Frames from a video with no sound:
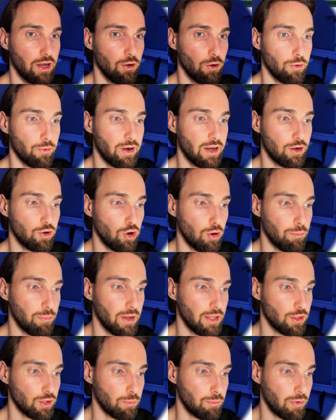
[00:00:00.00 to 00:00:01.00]
already
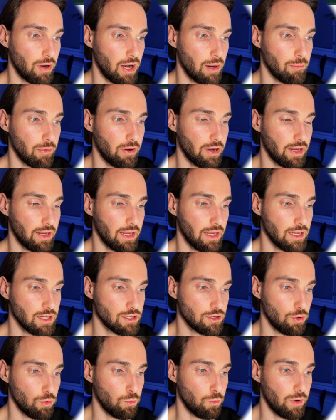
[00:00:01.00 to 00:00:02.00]
copied the primary key,
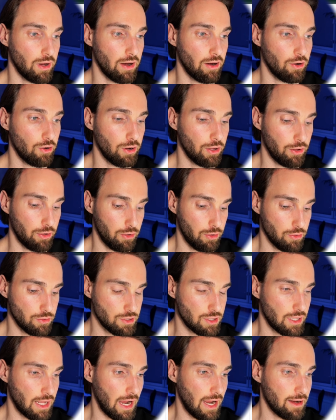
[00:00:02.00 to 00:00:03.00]
so we are going to use
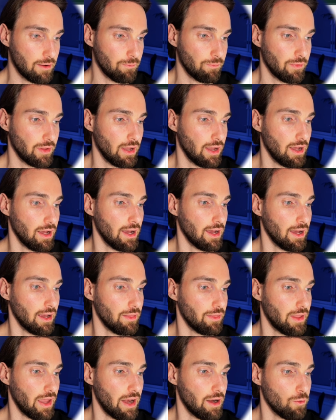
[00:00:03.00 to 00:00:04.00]
that.
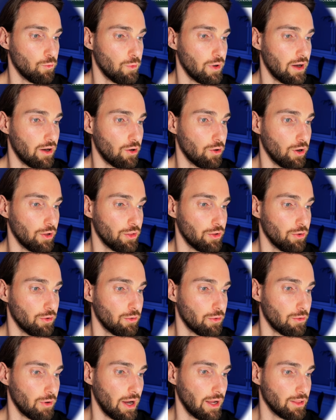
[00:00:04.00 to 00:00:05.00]
And then we are going to
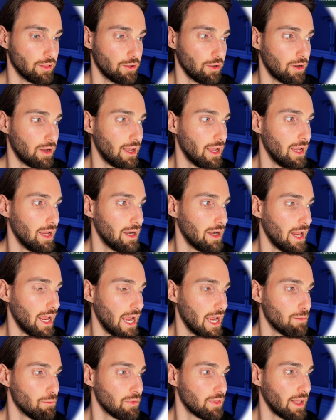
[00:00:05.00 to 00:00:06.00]
write the key
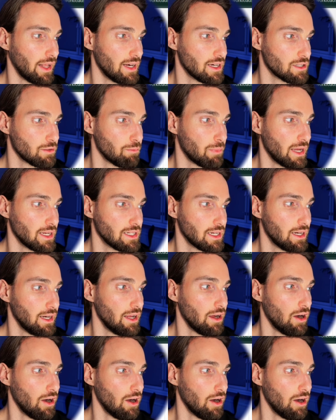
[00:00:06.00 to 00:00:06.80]
name that is basically